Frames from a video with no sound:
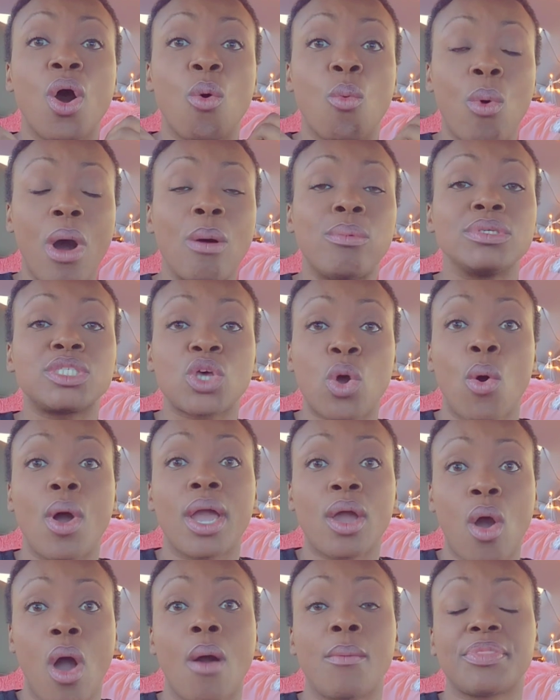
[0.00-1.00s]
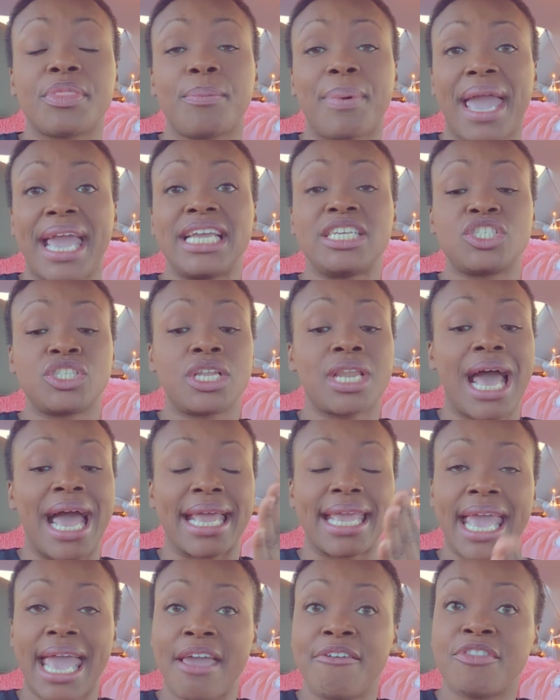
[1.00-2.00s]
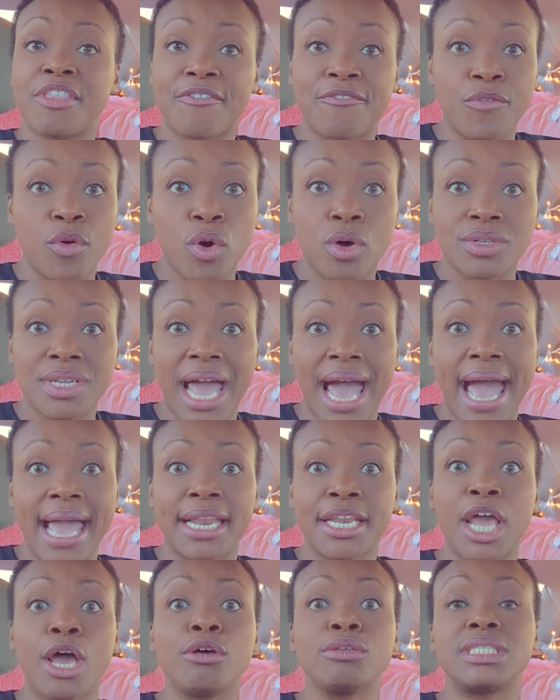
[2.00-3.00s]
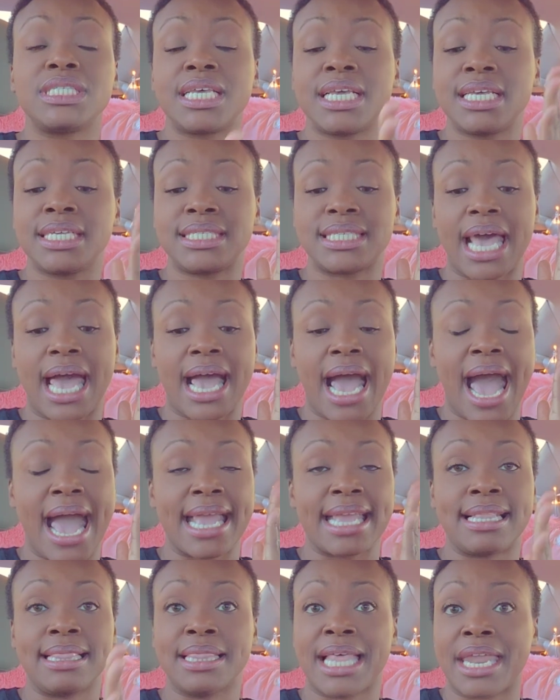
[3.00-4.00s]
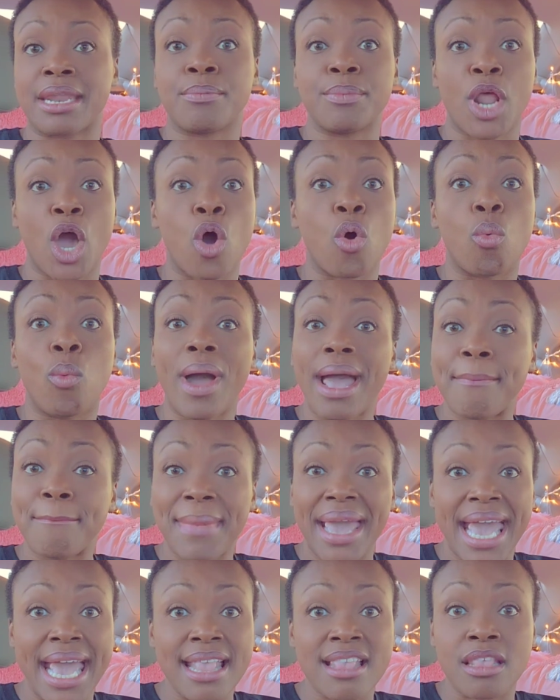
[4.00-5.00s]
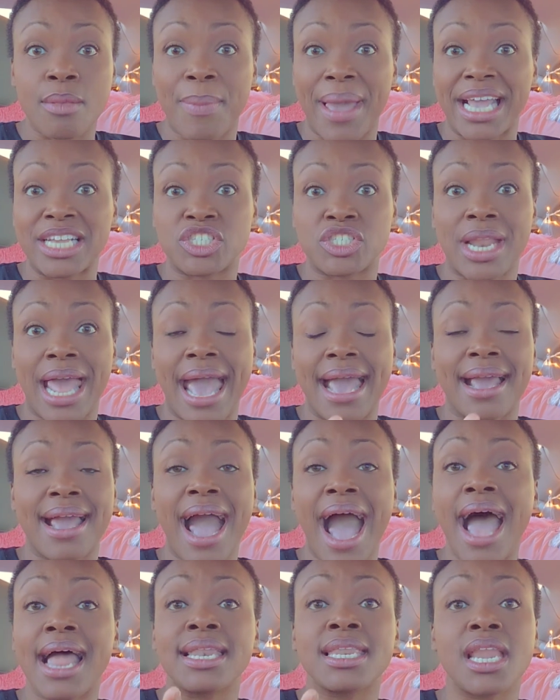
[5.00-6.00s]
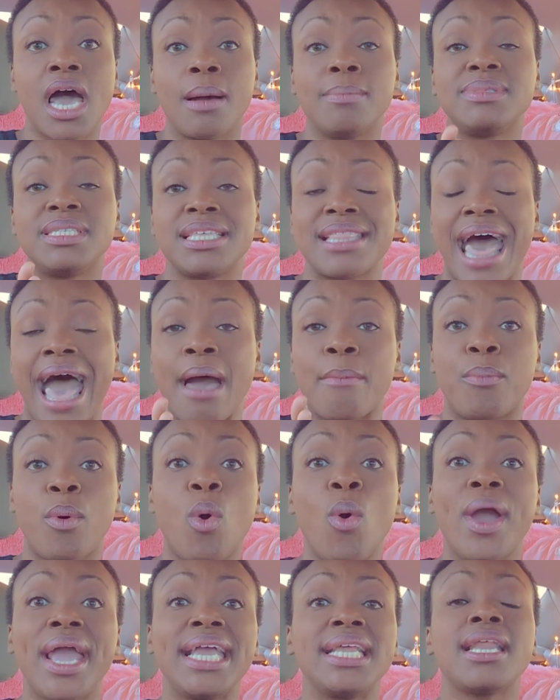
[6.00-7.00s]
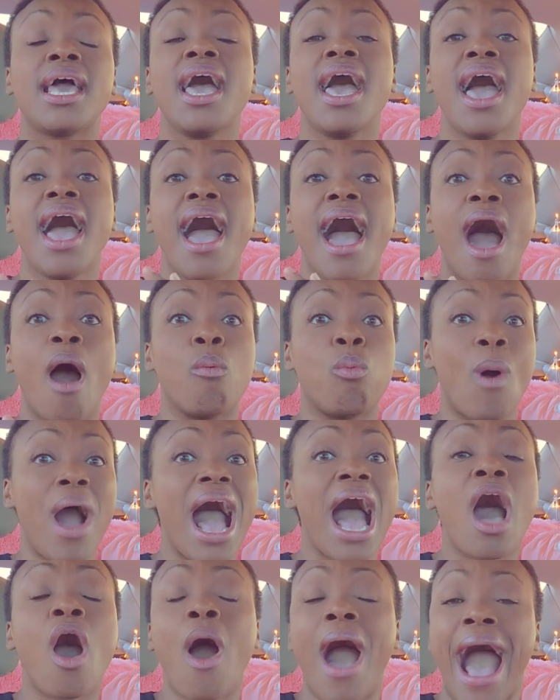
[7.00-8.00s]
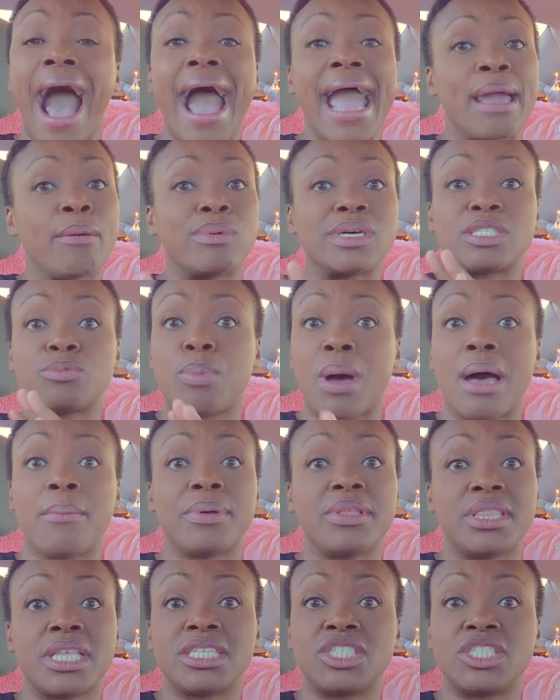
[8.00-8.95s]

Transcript: what was going on with the patient. I gave the full diagnosis. I let them know what meds the patient had gotten up to that point while I was pumping the